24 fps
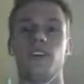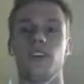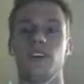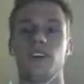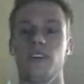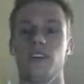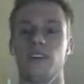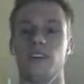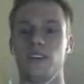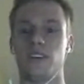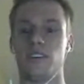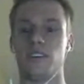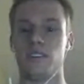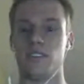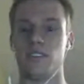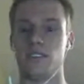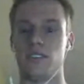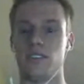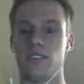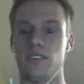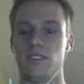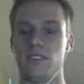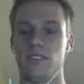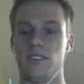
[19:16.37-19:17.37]
your
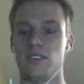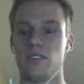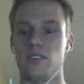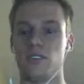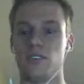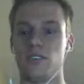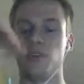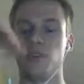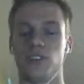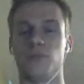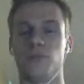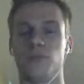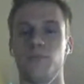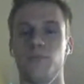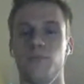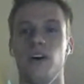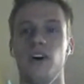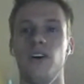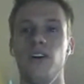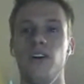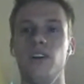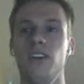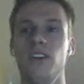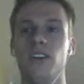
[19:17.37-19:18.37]

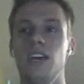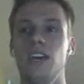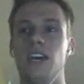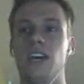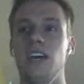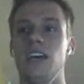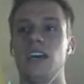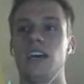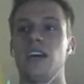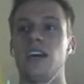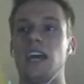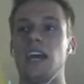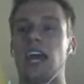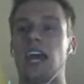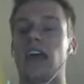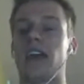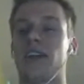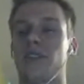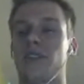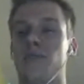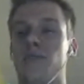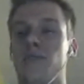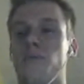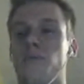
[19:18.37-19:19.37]
ball,
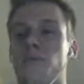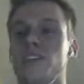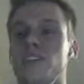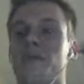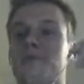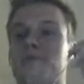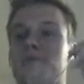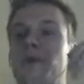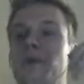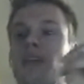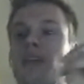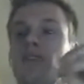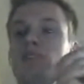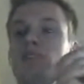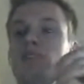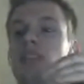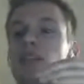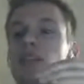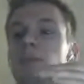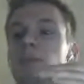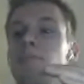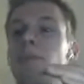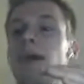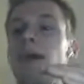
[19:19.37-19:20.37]
and once it comes back, there's
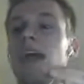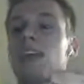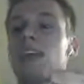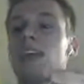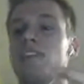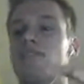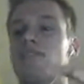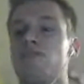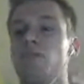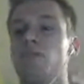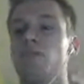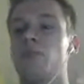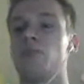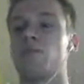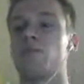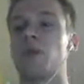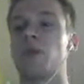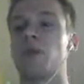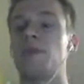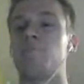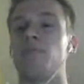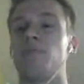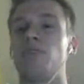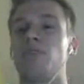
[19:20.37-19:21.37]
a little magnet floor
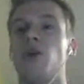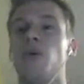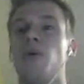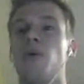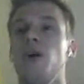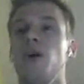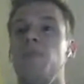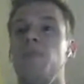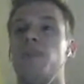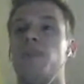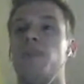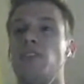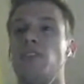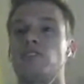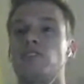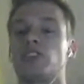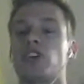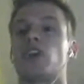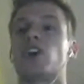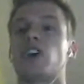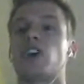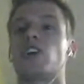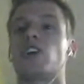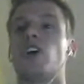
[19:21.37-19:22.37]
right below him that'll
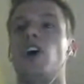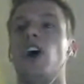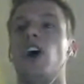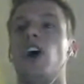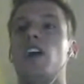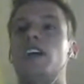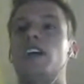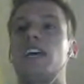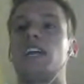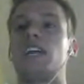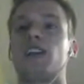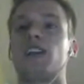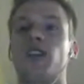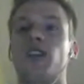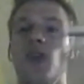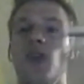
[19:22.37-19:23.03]
turn on, and